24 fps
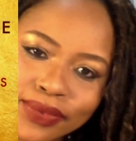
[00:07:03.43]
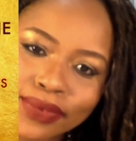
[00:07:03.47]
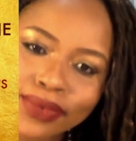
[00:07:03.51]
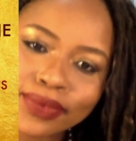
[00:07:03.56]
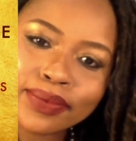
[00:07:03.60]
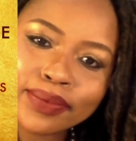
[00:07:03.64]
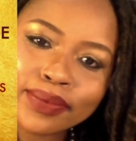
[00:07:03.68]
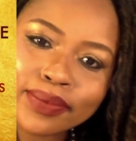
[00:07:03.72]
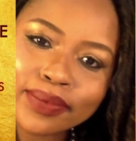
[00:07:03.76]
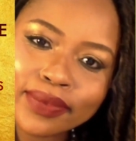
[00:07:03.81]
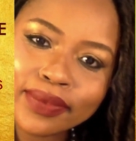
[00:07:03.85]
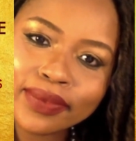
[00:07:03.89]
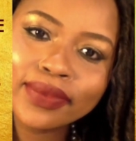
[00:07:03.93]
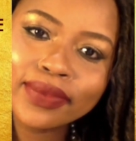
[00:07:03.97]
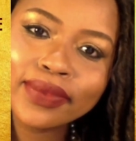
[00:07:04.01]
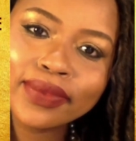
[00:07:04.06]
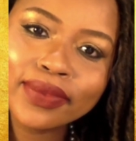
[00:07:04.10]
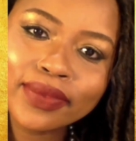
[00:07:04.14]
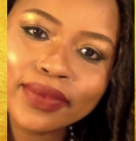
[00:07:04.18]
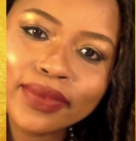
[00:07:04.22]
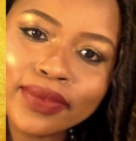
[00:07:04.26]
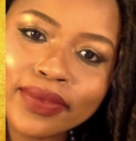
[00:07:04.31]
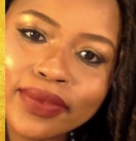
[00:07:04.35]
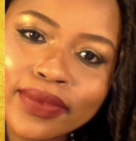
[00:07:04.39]
And then
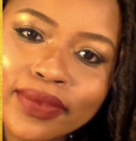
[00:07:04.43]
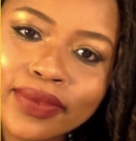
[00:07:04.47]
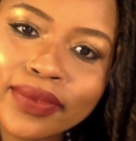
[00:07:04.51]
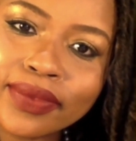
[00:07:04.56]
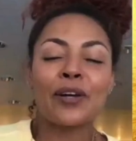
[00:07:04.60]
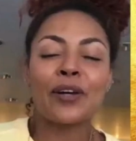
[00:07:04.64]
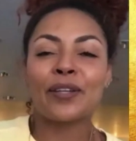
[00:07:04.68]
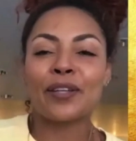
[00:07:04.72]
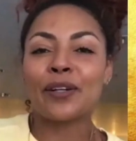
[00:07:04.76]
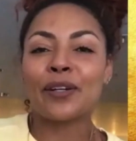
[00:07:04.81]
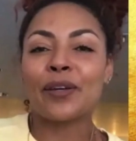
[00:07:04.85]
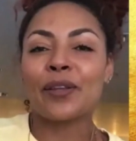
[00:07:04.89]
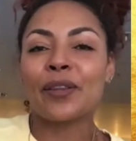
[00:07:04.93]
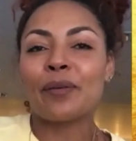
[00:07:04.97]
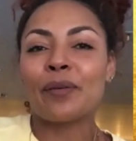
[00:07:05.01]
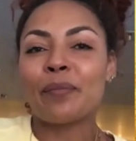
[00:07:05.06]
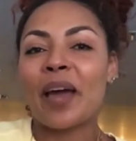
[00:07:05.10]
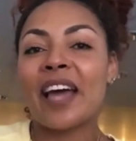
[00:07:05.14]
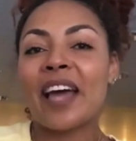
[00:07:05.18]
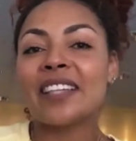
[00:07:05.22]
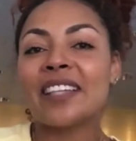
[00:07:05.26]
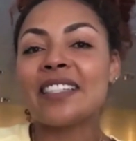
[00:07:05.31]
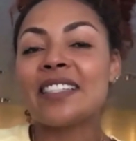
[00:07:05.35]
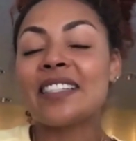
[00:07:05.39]
also, you know, The
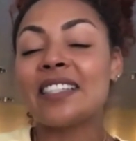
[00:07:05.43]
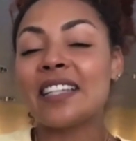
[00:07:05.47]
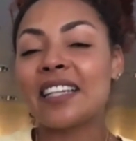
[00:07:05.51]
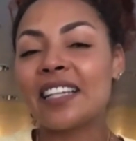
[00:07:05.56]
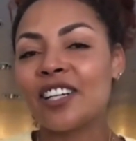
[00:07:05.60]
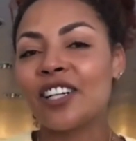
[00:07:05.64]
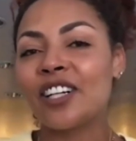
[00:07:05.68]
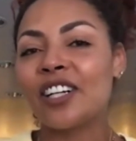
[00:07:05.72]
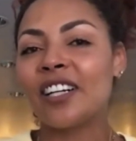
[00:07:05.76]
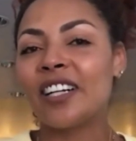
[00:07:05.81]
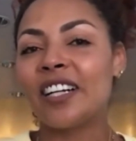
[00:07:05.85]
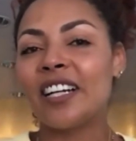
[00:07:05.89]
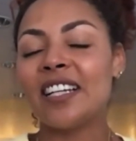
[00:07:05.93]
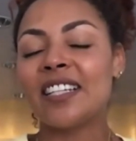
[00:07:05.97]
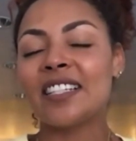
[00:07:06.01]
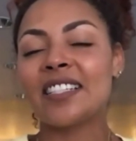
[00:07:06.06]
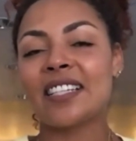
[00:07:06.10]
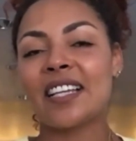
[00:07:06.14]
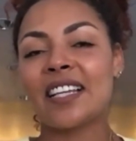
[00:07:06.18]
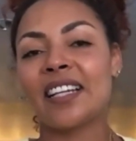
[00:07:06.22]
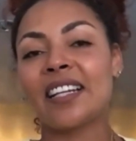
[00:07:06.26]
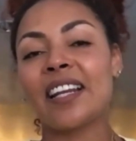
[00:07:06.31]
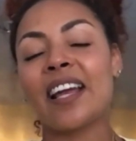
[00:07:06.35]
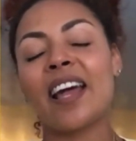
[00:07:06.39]
Masked Singer is
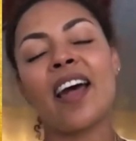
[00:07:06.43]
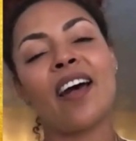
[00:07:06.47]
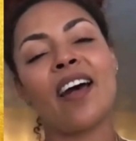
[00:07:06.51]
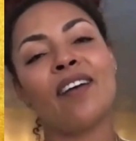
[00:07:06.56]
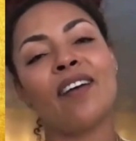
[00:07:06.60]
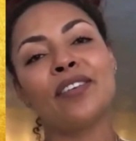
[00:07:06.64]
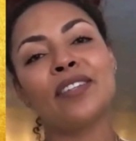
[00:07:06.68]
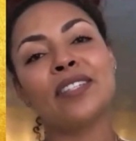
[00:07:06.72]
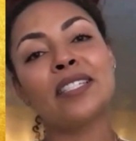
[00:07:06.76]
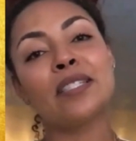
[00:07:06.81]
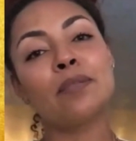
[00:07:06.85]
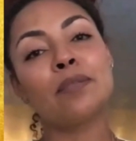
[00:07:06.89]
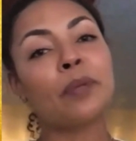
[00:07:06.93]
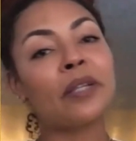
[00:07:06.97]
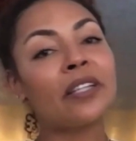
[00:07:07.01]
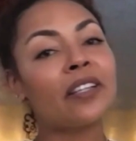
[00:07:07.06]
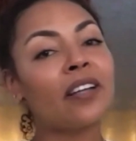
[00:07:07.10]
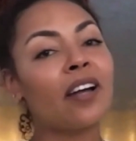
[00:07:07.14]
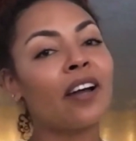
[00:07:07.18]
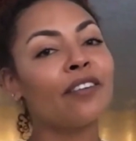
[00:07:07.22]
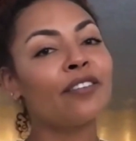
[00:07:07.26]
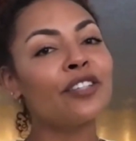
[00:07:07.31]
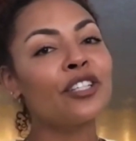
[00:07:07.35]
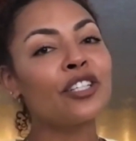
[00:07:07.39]
going to have a
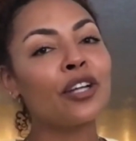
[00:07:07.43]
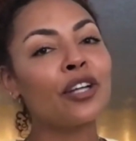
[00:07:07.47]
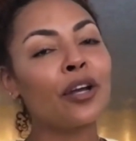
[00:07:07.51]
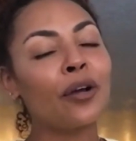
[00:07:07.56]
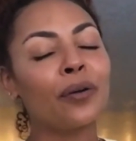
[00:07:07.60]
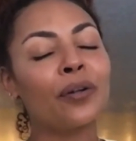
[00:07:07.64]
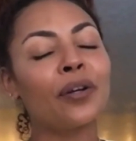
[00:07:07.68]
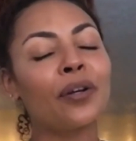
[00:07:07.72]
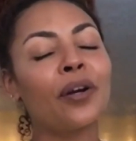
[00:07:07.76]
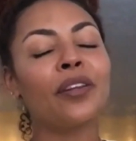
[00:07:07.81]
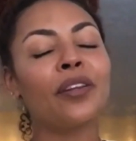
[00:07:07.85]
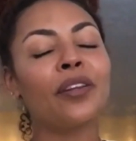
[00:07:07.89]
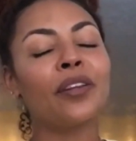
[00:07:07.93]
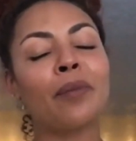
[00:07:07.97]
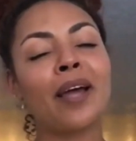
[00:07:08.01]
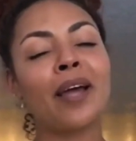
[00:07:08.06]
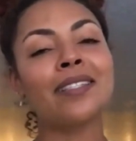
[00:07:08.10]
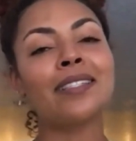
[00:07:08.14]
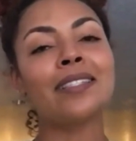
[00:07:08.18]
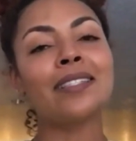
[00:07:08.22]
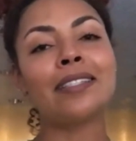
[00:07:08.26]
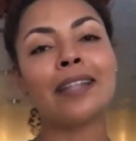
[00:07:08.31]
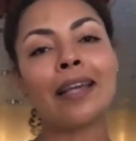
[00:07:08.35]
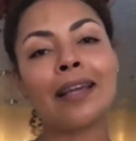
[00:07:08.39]
spin-off show called The
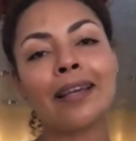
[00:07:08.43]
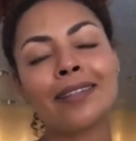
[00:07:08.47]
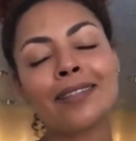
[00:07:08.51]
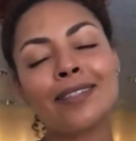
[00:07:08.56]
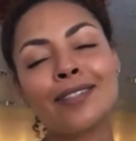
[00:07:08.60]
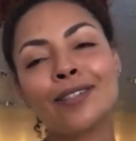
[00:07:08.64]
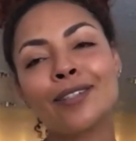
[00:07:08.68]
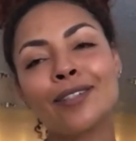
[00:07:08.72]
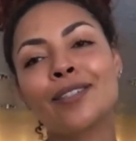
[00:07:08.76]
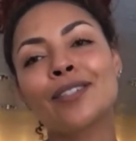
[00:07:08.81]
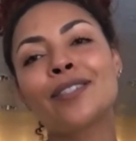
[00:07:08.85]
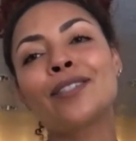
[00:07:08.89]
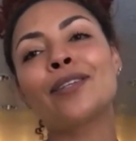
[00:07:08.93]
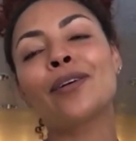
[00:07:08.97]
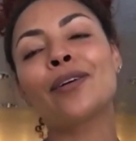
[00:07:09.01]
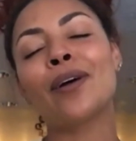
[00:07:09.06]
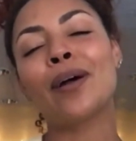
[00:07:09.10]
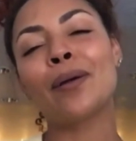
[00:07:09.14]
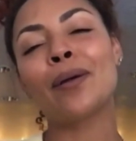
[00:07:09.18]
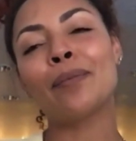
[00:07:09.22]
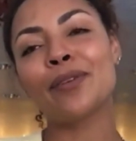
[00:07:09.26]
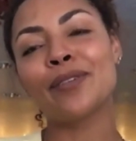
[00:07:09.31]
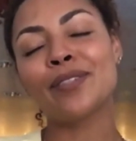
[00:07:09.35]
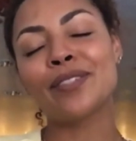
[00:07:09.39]
Masked Dancer. So I
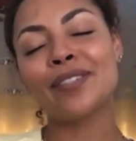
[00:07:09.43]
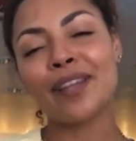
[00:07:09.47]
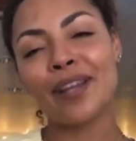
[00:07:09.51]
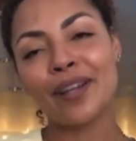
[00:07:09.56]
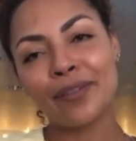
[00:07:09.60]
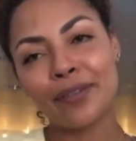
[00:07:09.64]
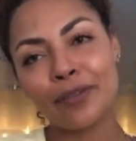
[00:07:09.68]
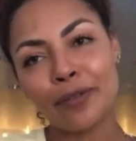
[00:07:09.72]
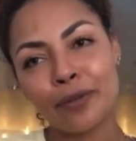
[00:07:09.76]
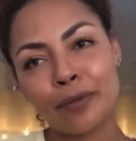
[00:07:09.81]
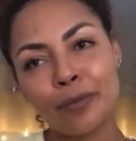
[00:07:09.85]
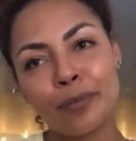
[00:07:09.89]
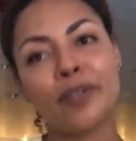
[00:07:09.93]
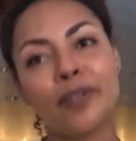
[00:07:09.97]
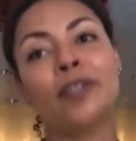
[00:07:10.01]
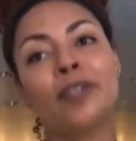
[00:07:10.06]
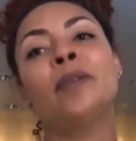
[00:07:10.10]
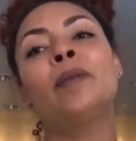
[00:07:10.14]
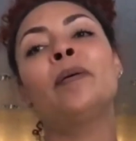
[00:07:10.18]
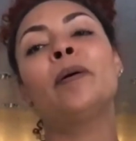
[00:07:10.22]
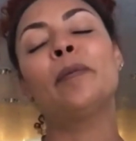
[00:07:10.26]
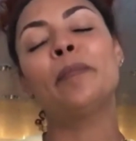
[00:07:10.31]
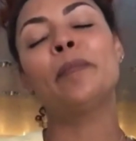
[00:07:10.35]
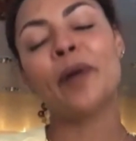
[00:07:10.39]
most likely will
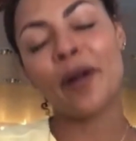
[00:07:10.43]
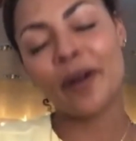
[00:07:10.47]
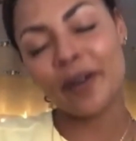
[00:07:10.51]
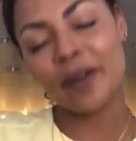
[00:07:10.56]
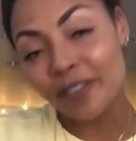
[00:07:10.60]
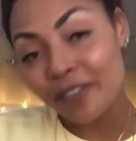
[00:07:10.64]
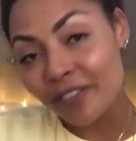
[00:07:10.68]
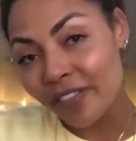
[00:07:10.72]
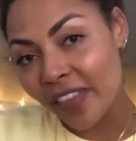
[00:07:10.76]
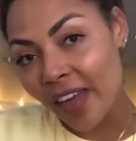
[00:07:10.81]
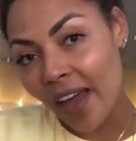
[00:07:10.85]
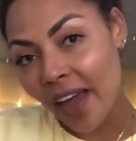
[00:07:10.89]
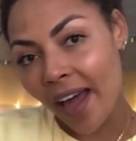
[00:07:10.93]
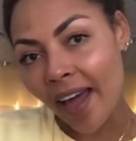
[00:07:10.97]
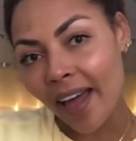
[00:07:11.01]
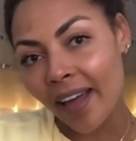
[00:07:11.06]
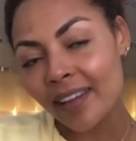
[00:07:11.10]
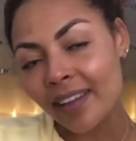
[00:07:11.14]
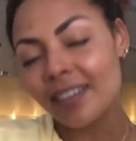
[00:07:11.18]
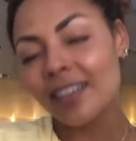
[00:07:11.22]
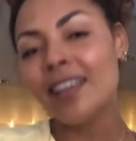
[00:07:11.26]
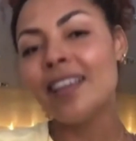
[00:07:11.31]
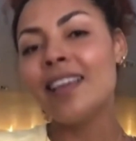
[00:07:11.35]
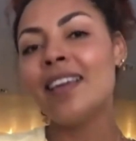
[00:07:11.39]
be part of that
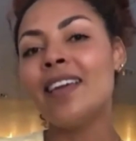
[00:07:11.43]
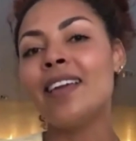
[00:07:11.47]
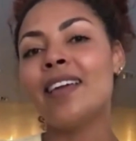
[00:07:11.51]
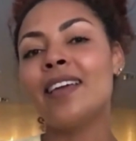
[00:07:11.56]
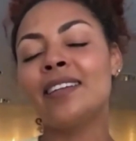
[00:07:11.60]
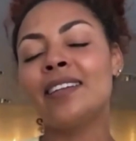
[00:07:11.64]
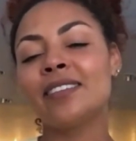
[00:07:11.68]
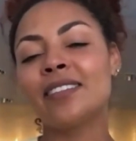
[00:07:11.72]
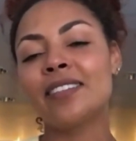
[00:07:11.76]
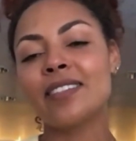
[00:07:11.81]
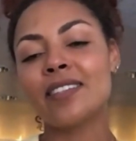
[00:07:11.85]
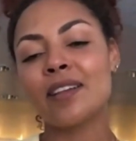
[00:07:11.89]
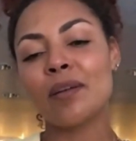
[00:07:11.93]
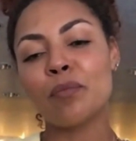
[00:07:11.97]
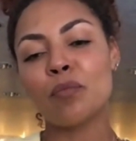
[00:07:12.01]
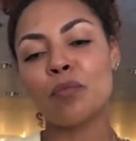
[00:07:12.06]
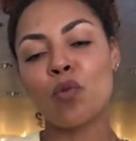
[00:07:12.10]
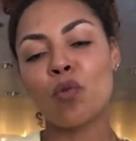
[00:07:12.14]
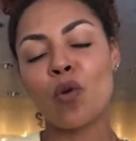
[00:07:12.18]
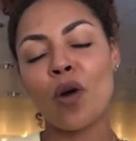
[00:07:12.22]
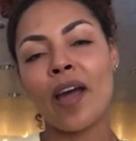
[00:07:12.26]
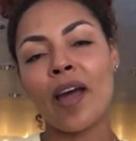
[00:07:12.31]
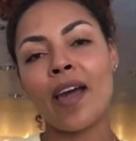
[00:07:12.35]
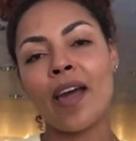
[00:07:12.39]
in some
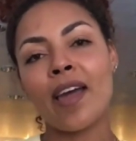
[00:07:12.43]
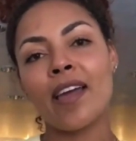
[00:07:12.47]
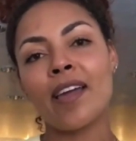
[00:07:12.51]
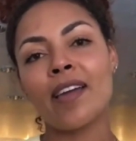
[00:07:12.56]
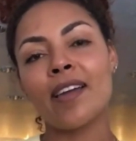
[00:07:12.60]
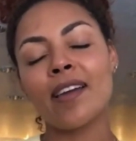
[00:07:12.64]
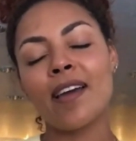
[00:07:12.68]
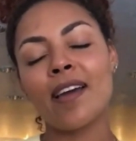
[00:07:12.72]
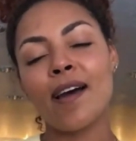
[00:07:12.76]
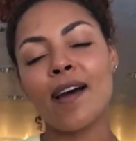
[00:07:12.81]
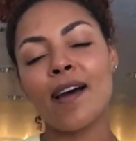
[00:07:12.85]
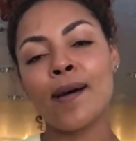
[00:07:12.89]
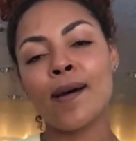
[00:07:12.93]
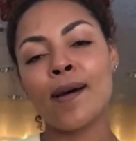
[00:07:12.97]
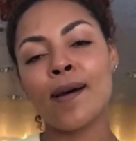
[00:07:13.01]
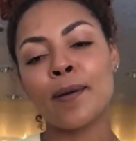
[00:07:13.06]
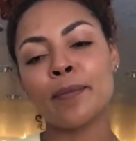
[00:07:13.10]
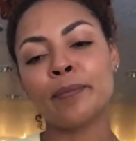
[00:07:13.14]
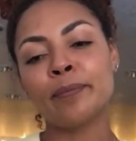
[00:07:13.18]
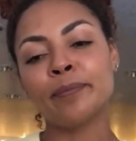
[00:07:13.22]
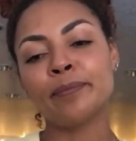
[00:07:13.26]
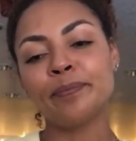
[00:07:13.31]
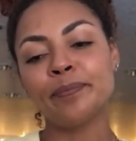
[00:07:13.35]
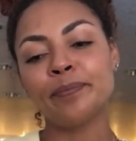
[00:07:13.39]
way.
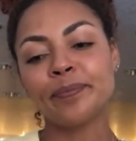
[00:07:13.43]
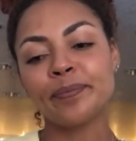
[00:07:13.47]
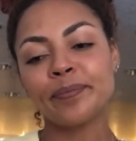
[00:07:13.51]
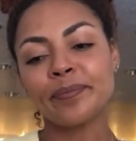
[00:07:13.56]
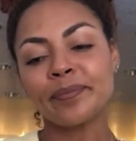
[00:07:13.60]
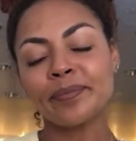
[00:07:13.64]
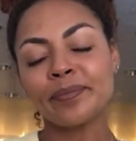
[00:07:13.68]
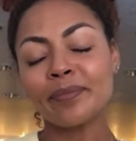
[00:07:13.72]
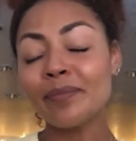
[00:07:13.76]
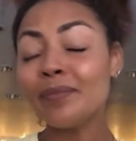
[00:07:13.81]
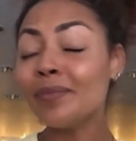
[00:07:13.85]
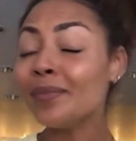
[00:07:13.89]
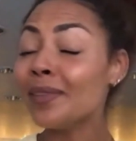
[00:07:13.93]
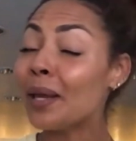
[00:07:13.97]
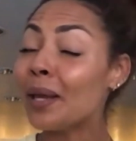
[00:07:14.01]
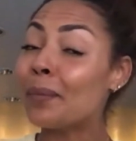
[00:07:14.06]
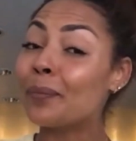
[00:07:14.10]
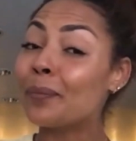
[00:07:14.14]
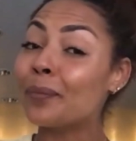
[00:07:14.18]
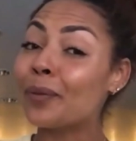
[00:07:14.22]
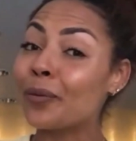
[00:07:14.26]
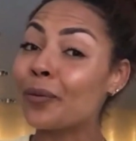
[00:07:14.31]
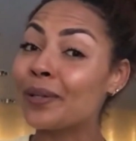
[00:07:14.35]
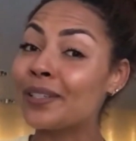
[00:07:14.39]

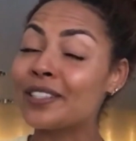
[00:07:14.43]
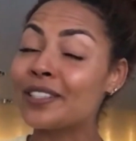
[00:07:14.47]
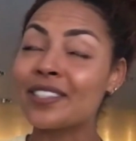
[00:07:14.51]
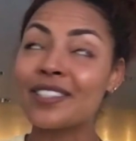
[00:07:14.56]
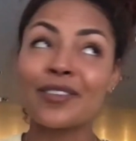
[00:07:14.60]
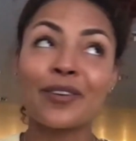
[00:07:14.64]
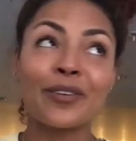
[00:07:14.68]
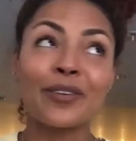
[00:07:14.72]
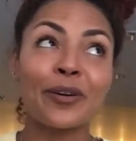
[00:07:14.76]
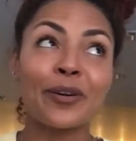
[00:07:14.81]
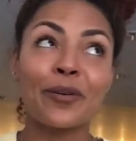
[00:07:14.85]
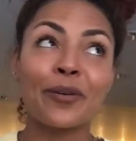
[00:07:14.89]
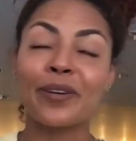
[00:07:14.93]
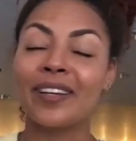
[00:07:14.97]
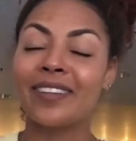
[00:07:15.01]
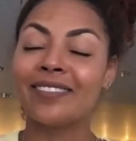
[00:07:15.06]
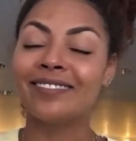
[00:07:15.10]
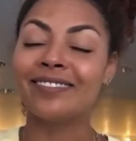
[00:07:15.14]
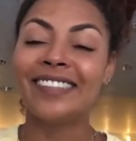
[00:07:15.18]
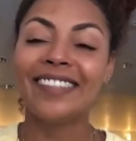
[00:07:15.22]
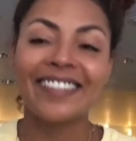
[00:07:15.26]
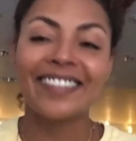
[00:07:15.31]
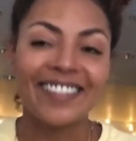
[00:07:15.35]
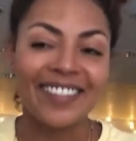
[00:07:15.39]
But we just don't know when.
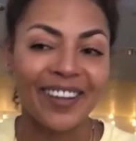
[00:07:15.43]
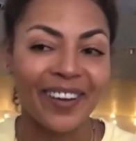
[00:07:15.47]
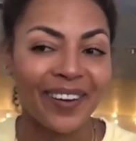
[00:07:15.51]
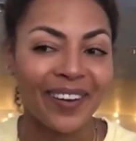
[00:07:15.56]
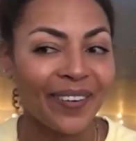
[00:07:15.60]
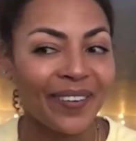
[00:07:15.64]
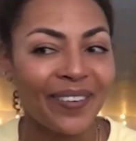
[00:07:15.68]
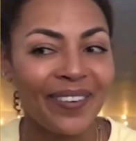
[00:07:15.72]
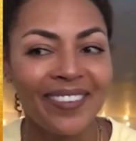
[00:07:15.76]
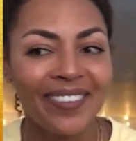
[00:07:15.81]
So.